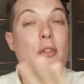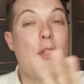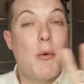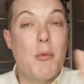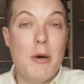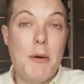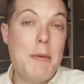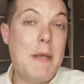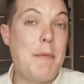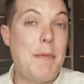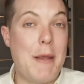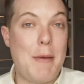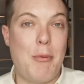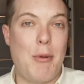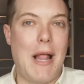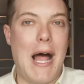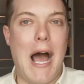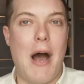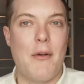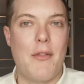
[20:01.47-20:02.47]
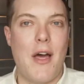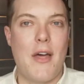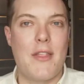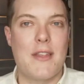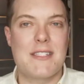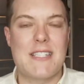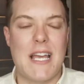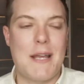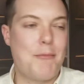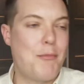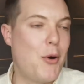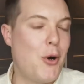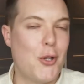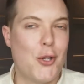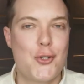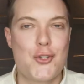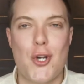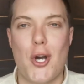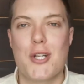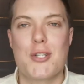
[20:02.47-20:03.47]
there will be people out there that say
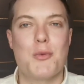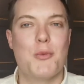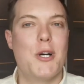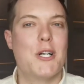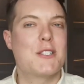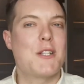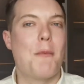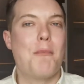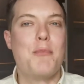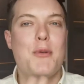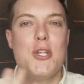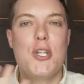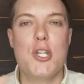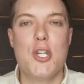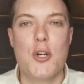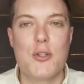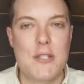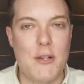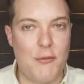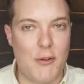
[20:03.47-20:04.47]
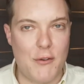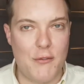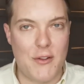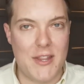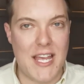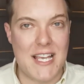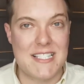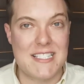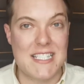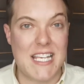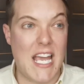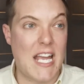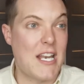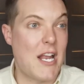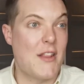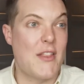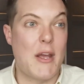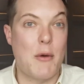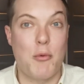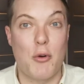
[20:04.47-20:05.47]
Paula's choice works beautifully for their skin
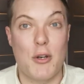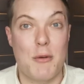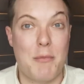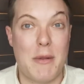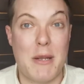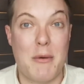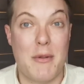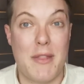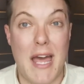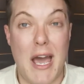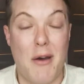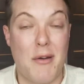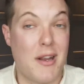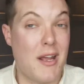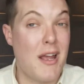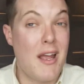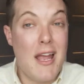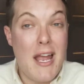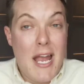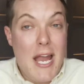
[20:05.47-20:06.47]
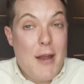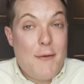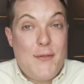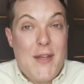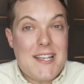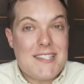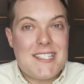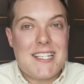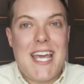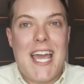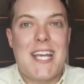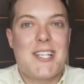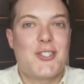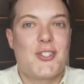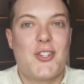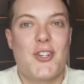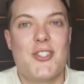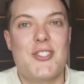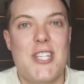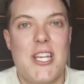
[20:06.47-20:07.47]
and they wouldn't be without it. If that's the case,
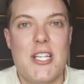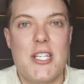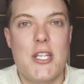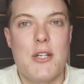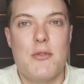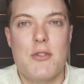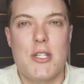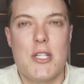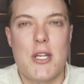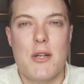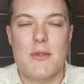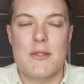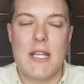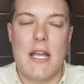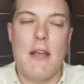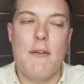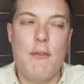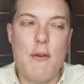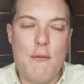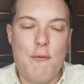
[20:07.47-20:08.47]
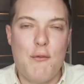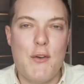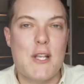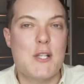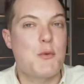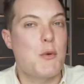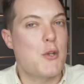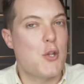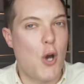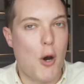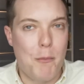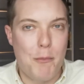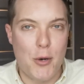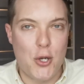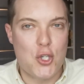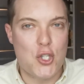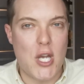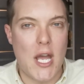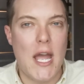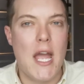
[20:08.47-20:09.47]
continue to use it. If it fits with your
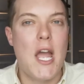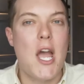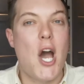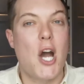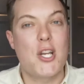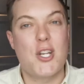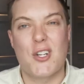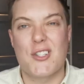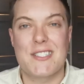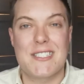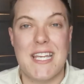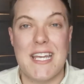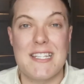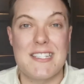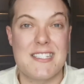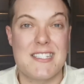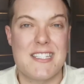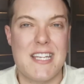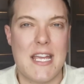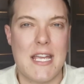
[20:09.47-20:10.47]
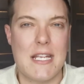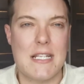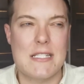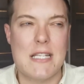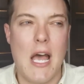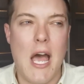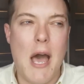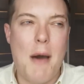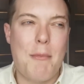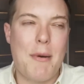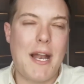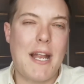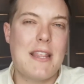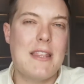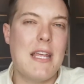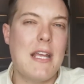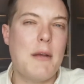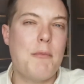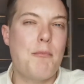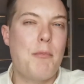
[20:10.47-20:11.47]
budget and your skin's needs. But I
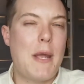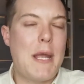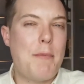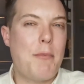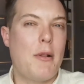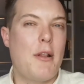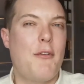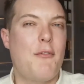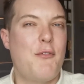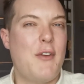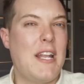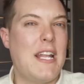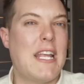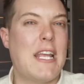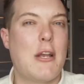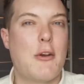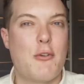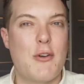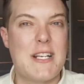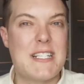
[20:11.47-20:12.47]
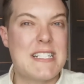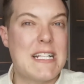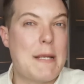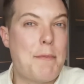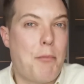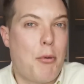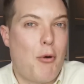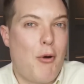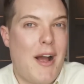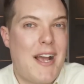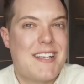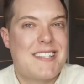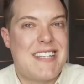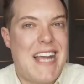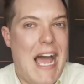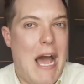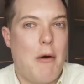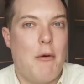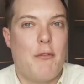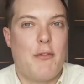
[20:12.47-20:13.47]
think people are feeling increasingly priced
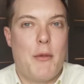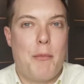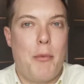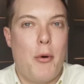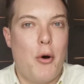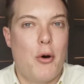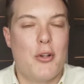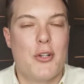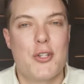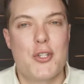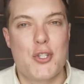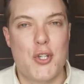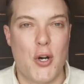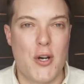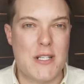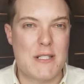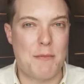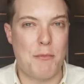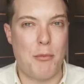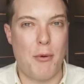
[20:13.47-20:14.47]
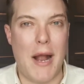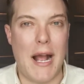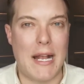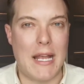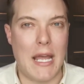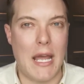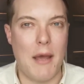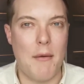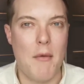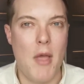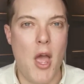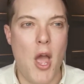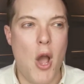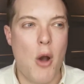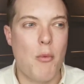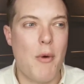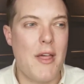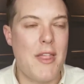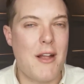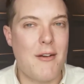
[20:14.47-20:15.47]
out of the Paula's choice bracket.
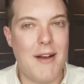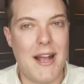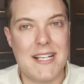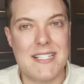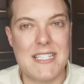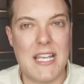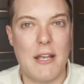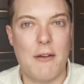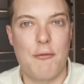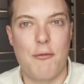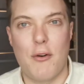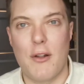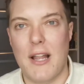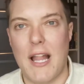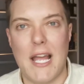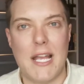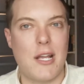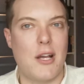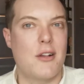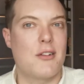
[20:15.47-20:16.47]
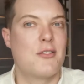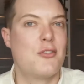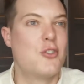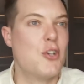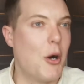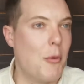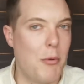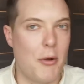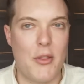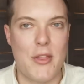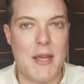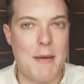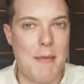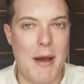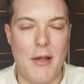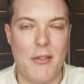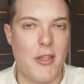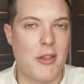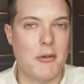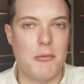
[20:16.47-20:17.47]
When they're asking for like double the
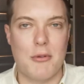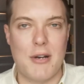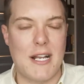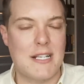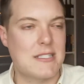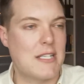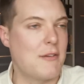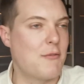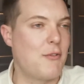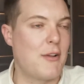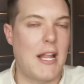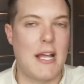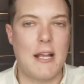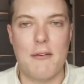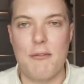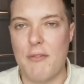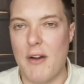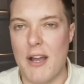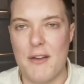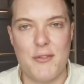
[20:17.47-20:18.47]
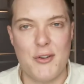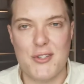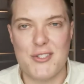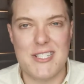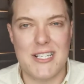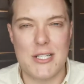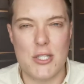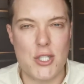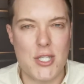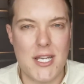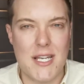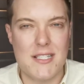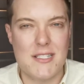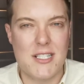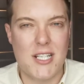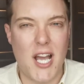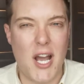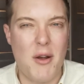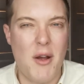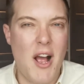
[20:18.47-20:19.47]
amount that they were asking for like five or six years
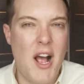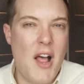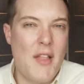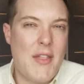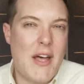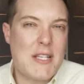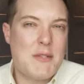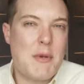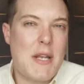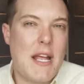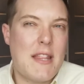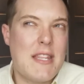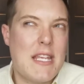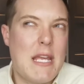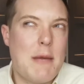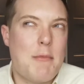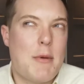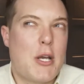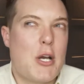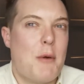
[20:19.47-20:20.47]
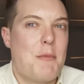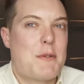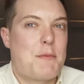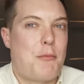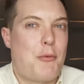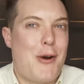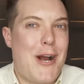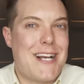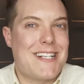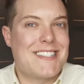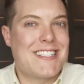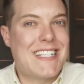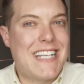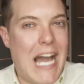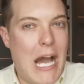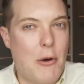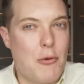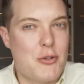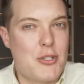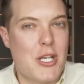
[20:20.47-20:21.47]
ago, that's when I think it becomes price
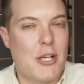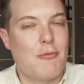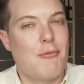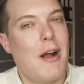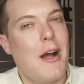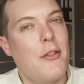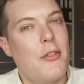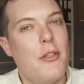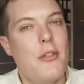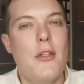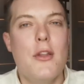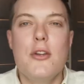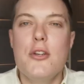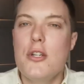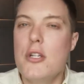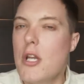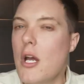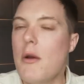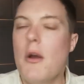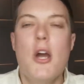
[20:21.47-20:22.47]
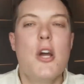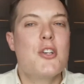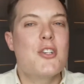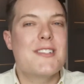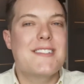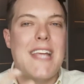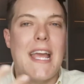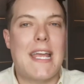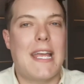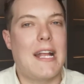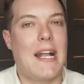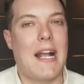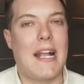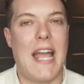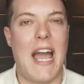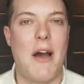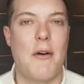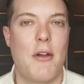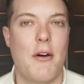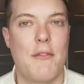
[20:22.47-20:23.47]
gouging rather than, you know, just taking
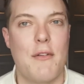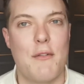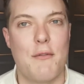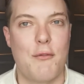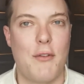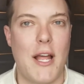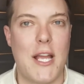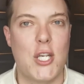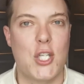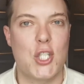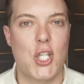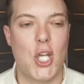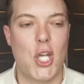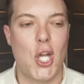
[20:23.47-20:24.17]
account of inflation